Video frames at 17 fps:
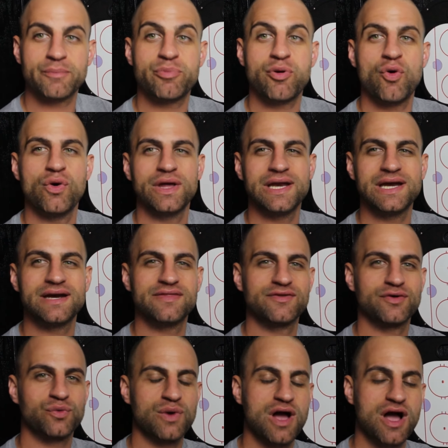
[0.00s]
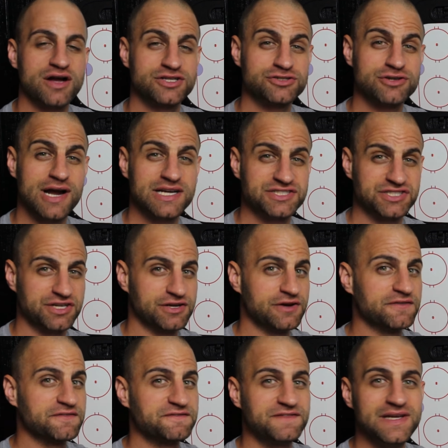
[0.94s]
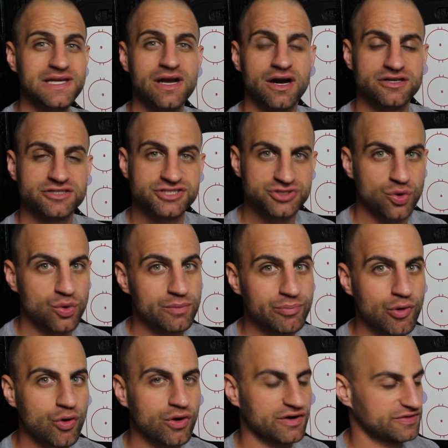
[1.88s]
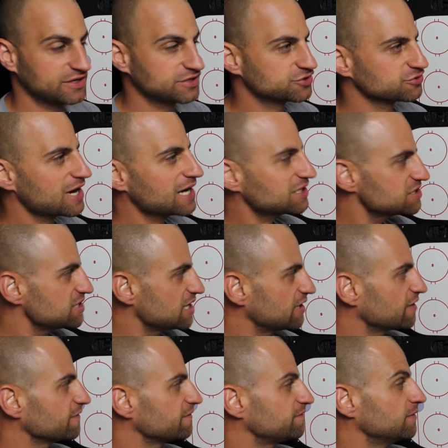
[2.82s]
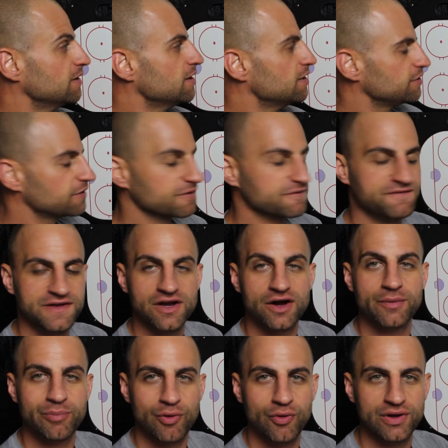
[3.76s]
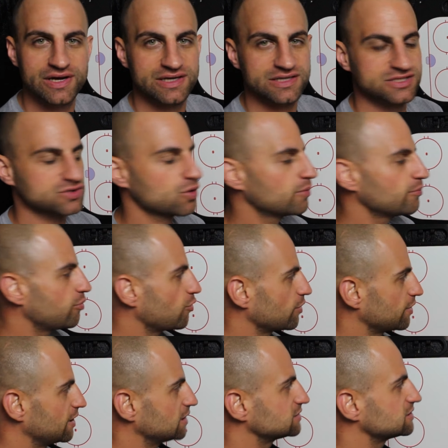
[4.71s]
are pointed in the wrong direction. Your feet are so important. The direction that your feet are pointed is so important.